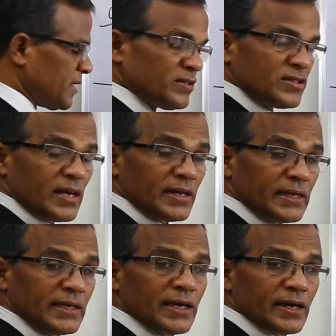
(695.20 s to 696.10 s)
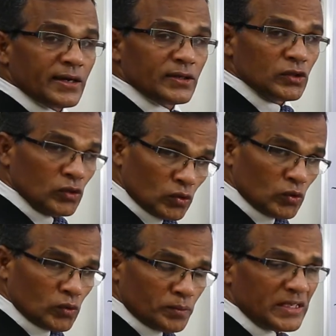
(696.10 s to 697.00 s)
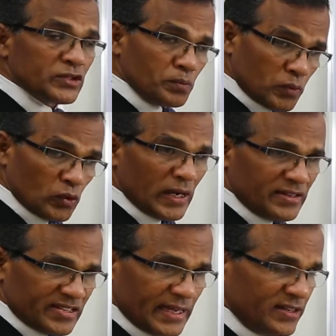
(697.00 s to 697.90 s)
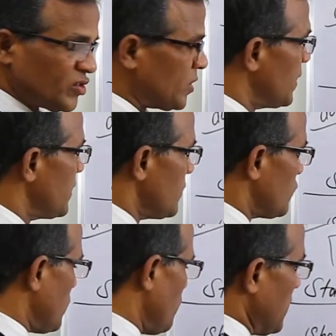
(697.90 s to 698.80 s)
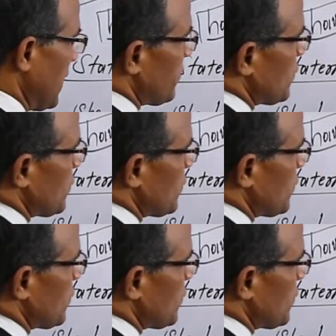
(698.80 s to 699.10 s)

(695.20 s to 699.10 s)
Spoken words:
is here, you means plural sense. So we have